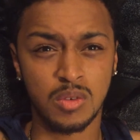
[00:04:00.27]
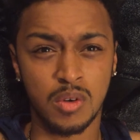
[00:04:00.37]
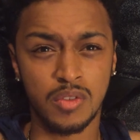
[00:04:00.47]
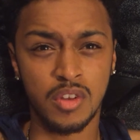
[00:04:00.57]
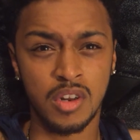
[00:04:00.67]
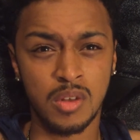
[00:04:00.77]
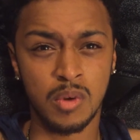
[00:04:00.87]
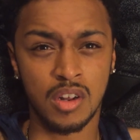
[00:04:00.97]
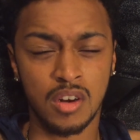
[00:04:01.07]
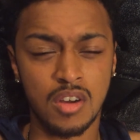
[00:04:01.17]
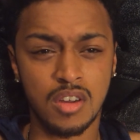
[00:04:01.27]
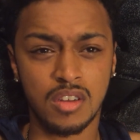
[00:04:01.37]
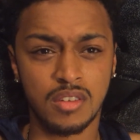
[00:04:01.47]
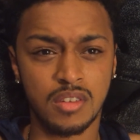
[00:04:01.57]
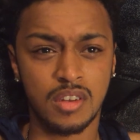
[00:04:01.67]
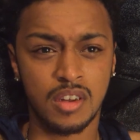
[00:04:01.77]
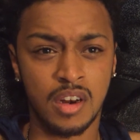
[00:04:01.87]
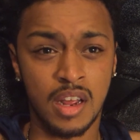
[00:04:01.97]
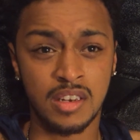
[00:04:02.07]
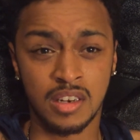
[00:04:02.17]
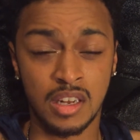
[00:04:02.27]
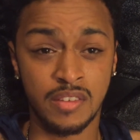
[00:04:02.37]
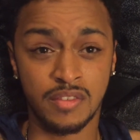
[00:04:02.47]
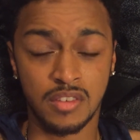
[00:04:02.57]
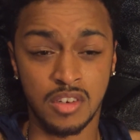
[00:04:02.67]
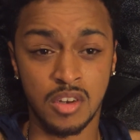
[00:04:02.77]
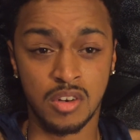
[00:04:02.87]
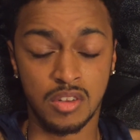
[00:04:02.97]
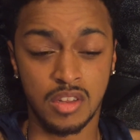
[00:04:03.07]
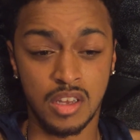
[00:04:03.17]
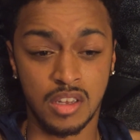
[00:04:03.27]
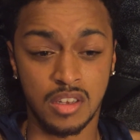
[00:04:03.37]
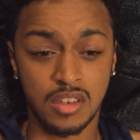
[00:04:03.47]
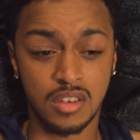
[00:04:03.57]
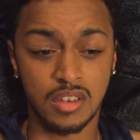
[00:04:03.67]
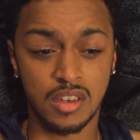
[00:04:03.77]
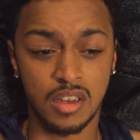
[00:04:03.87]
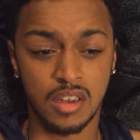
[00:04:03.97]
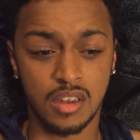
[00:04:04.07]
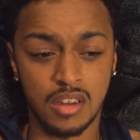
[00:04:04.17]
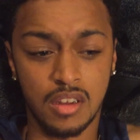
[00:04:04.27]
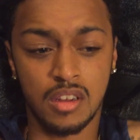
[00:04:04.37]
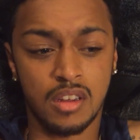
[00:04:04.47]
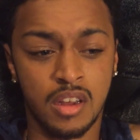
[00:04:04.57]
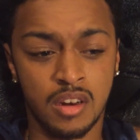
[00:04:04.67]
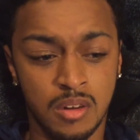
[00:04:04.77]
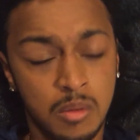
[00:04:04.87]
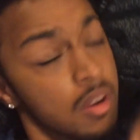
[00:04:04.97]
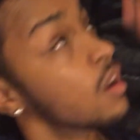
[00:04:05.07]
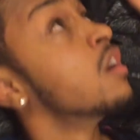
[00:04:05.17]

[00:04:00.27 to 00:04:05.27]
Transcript: 12:30, 1 o'clock. And I had to leave to go to the thing. And